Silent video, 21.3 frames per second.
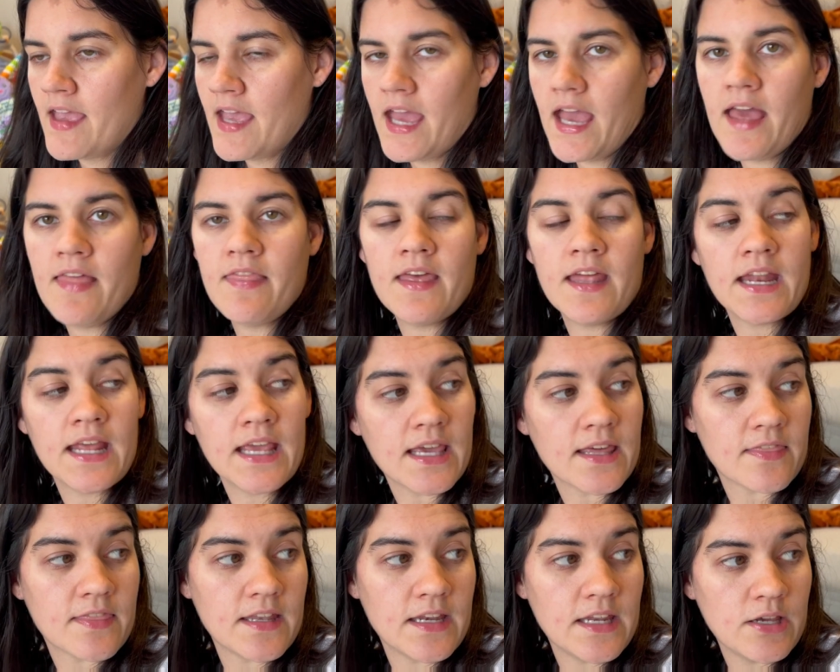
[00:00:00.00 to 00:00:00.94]
And then
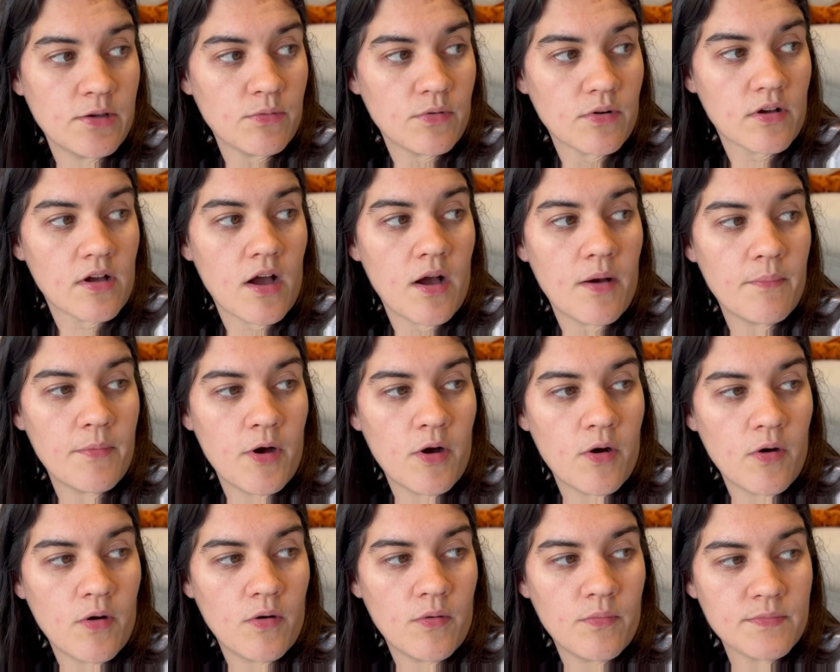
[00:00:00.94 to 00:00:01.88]
Anthony will come
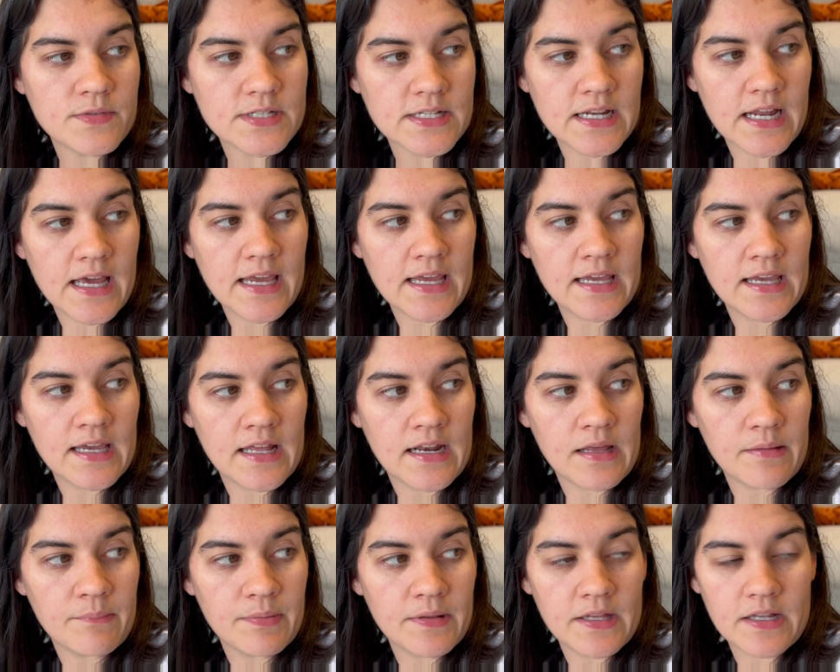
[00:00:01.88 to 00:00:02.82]
home tonight, and
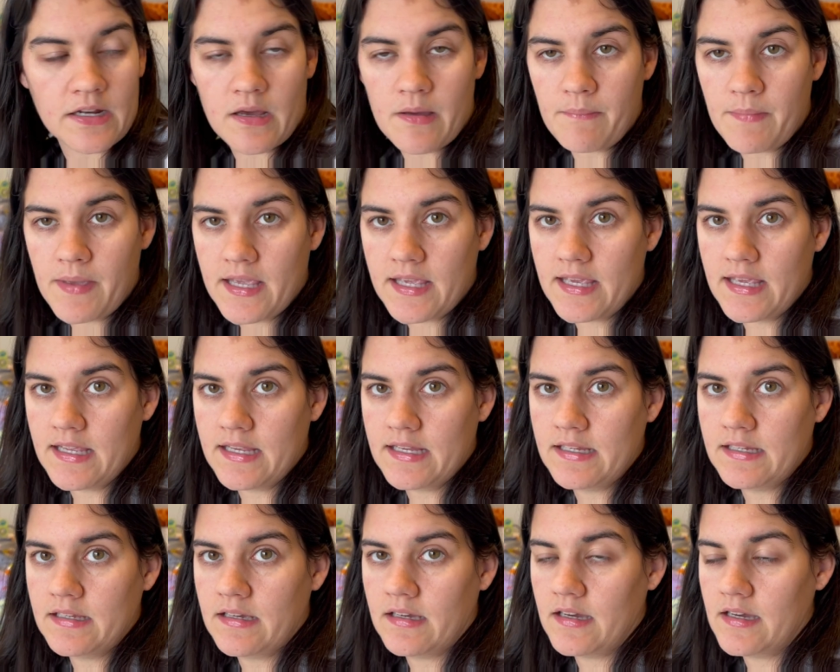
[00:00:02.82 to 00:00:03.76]
I plan on
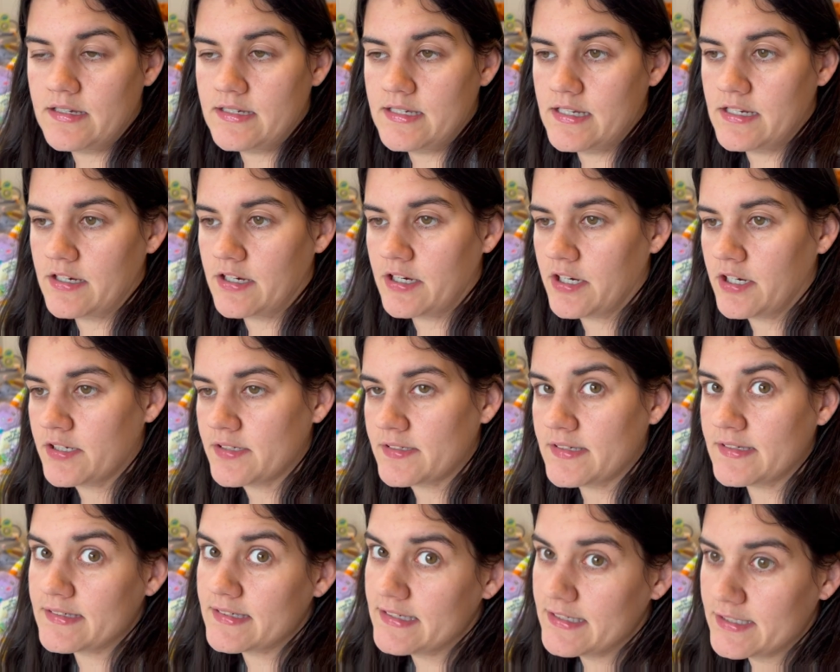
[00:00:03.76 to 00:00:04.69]
making a dinner
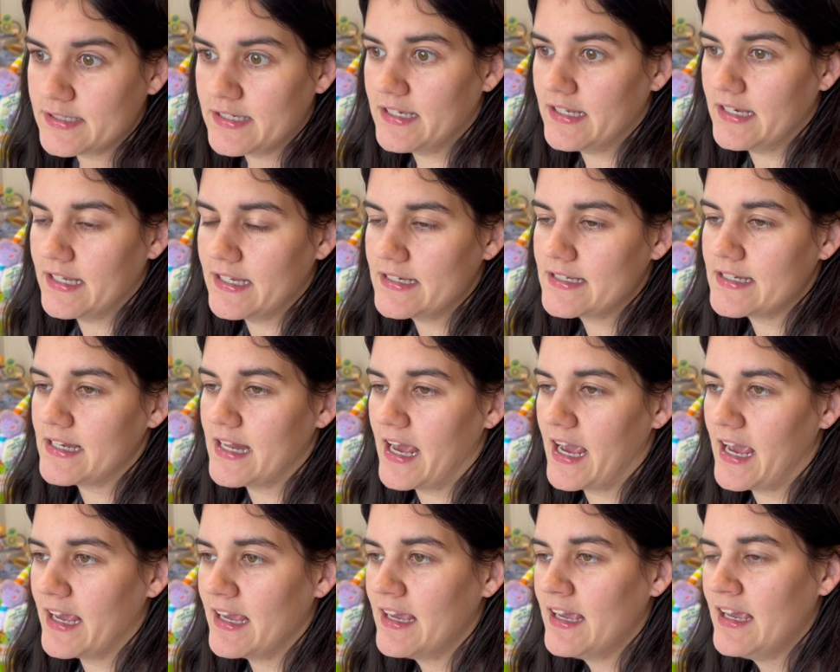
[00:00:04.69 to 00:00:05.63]
since he's eating
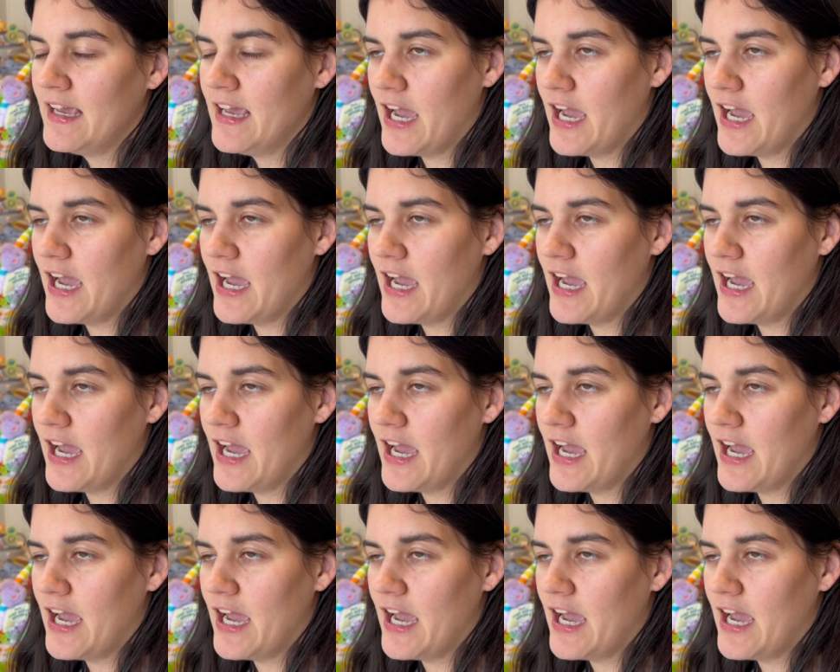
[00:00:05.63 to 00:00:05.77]
today.